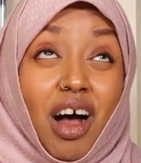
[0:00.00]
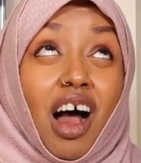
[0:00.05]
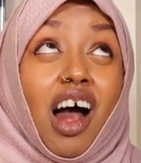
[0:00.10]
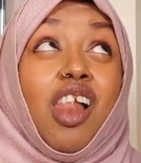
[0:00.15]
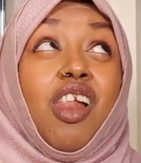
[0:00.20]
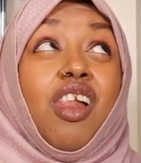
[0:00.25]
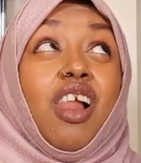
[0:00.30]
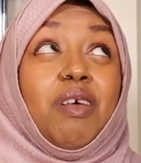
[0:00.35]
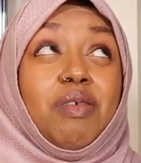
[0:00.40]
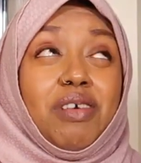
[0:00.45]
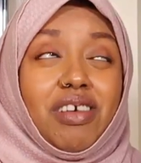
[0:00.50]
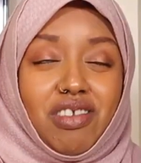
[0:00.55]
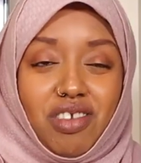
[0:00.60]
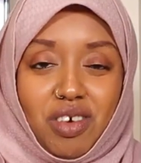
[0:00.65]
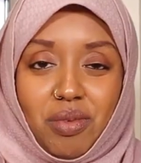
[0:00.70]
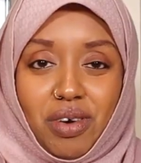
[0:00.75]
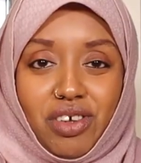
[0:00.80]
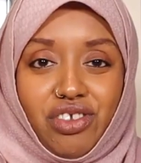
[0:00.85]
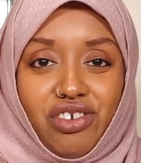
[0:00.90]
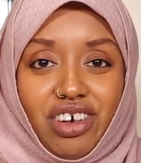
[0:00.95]
I love it
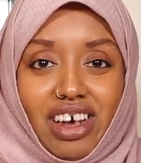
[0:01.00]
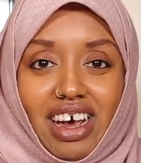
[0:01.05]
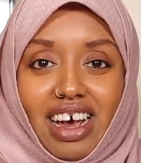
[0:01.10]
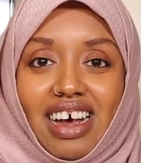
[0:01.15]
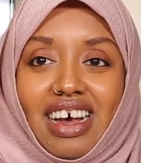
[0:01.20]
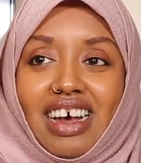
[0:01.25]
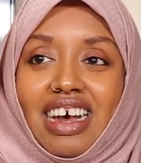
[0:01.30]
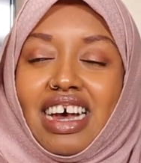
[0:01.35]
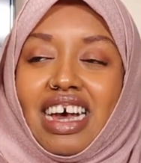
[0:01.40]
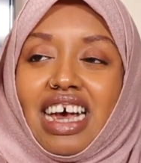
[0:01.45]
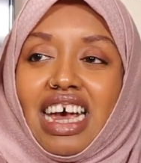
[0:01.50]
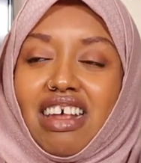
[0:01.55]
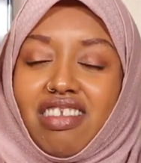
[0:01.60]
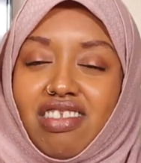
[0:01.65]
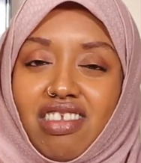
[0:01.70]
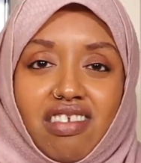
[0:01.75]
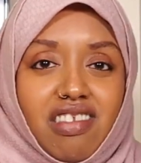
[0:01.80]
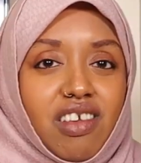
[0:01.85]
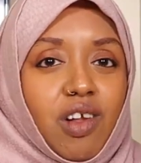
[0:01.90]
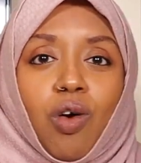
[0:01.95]
so much, yeah?
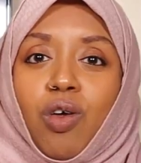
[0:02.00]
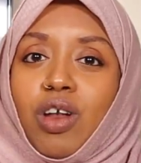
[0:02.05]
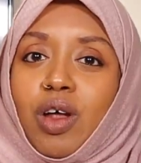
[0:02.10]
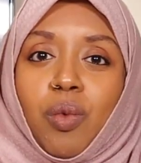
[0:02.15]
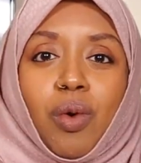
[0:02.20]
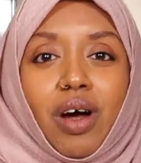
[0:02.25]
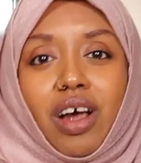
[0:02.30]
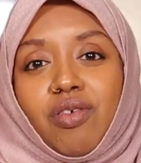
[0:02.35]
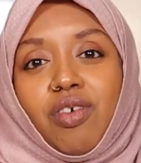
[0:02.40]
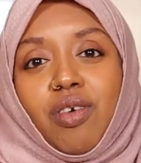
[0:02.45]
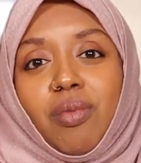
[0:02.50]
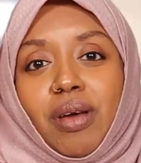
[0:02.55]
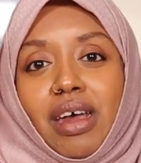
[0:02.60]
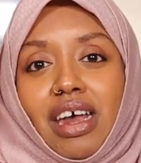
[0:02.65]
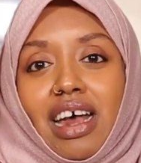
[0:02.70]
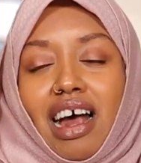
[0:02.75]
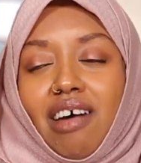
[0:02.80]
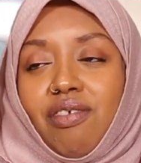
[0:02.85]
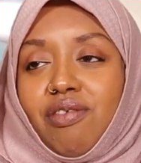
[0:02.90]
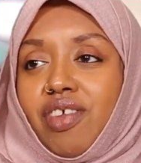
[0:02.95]
It doesn't only work for
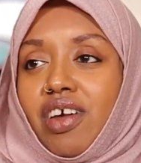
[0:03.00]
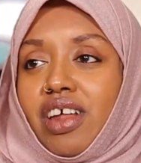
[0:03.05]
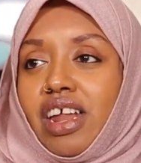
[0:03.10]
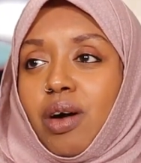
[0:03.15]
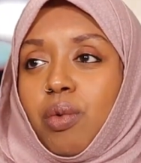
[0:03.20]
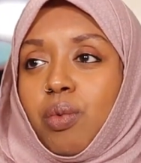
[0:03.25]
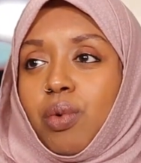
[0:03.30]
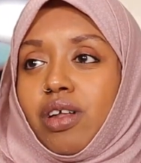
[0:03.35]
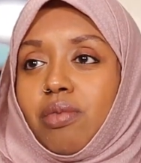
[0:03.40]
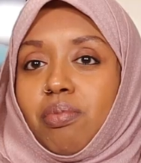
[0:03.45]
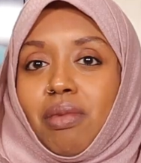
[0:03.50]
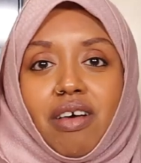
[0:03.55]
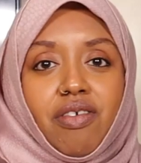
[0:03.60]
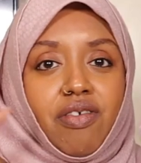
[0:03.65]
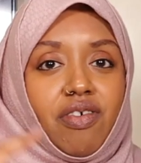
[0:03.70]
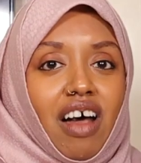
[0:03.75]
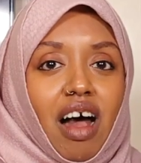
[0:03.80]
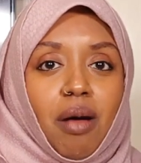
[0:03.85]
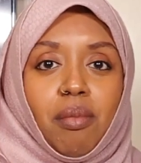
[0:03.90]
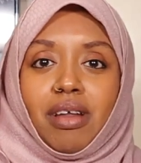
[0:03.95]
me. I've done it with my
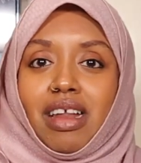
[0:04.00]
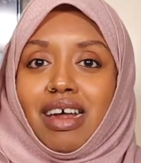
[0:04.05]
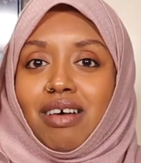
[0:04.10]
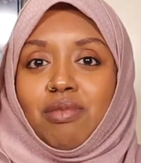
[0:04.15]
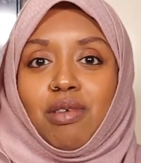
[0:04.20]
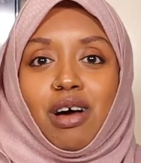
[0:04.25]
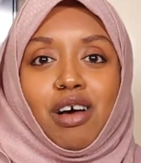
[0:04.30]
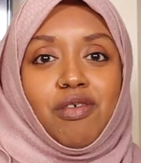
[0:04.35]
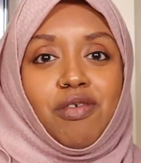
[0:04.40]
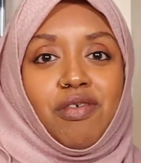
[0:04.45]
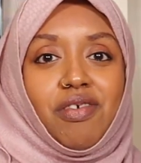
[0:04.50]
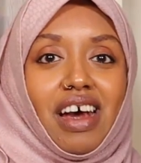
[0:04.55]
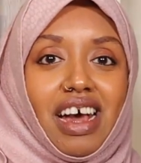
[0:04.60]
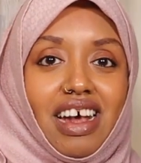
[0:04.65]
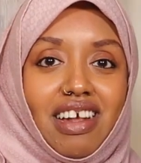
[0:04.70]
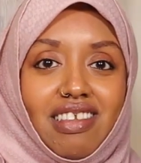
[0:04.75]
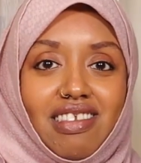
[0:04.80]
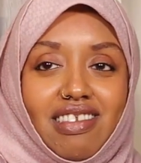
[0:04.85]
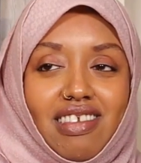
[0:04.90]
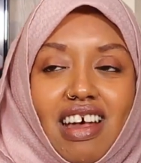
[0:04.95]
family, my
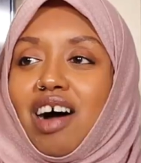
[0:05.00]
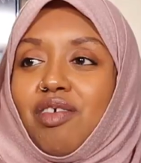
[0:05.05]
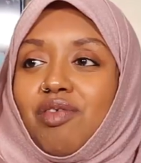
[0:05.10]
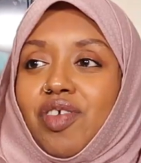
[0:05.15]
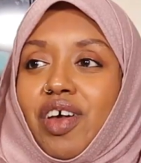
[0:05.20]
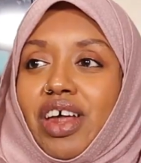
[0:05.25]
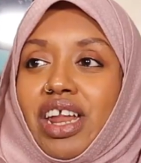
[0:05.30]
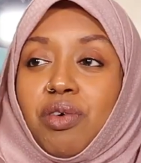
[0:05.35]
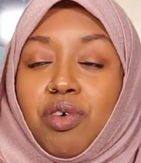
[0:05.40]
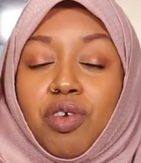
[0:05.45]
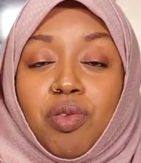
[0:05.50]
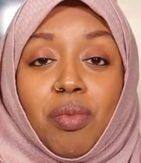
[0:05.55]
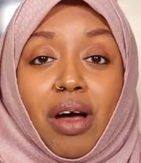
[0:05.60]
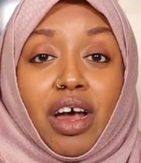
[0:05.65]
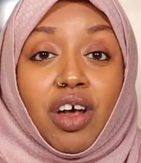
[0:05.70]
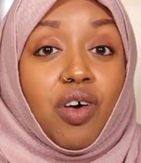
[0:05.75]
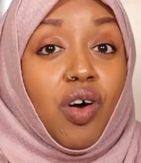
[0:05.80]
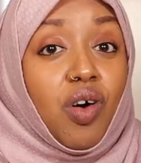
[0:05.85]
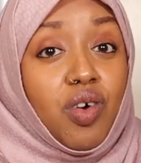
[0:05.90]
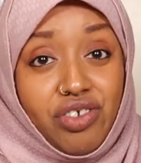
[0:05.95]
friends. I've done it with
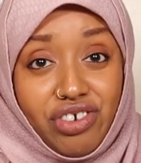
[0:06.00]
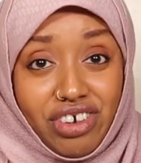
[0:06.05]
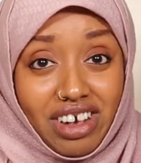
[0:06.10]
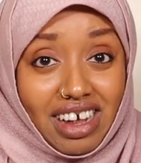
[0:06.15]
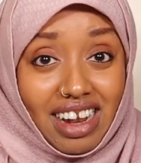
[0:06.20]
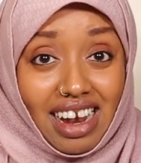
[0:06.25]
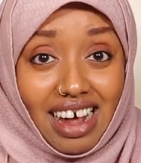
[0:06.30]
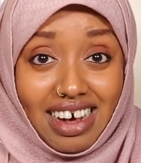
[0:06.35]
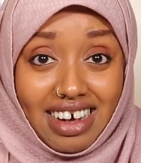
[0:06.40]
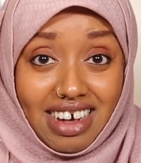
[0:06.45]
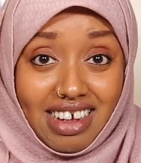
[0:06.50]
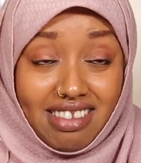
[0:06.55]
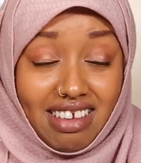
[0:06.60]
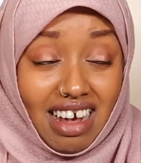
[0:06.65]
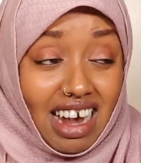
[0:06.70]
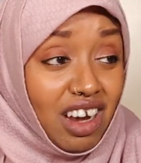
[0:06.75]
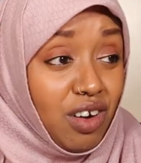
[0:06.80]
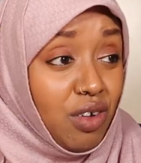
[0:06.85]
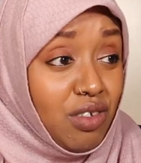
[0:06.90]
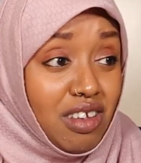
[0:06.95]
my coaching clients.
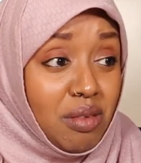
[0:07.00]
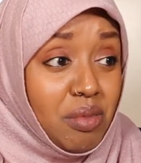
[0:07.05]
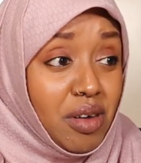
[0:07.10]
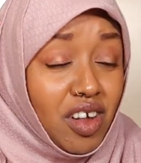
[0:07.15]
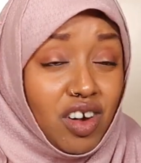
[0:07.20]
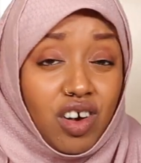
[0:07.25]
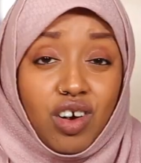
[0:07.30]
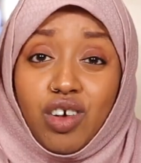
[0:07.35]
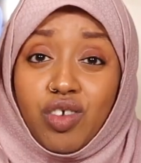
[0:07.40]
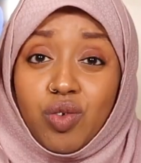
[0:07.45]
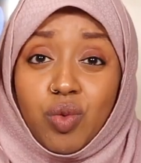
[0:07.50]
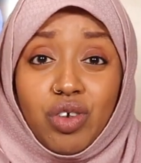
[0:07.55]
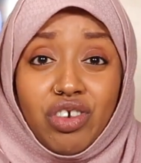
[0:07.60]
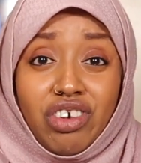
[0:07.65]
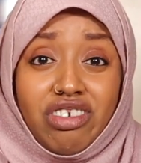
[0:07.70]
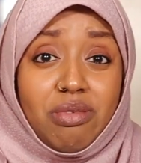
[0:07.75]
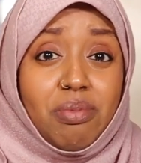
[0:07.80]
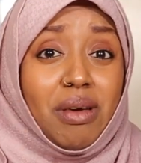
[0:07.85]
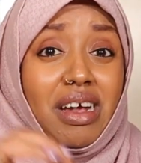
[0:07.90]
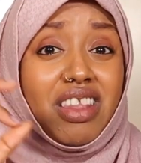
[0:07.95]
I know some of the girls, we
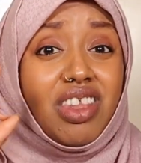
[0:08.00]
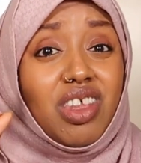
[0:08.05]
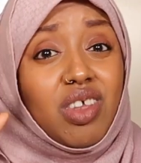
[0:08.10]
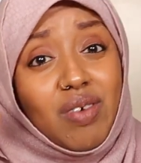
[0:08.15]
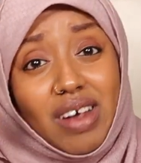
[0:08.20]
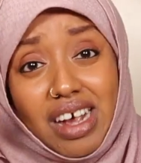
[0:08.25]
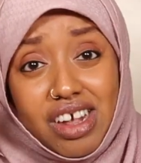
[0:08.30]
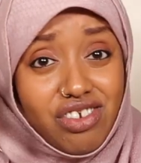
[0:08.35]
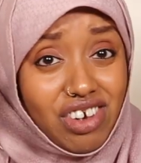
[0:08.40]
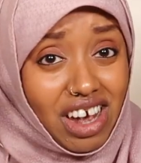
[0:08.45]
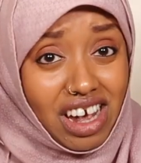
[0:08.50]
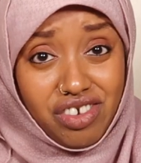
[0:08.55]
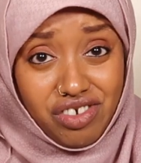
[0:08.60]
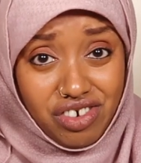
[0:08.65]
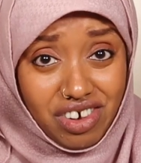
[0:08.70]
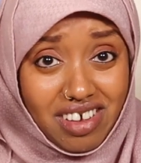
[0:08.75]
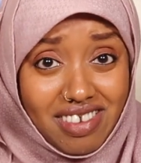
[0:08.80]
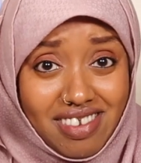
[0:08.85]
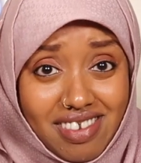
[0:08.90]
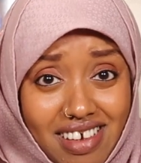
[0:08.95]
just made 3
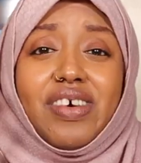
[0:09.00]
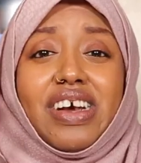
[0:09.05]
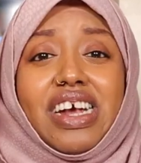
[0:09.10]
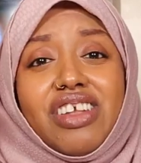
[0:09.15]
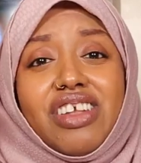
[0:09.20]
changes.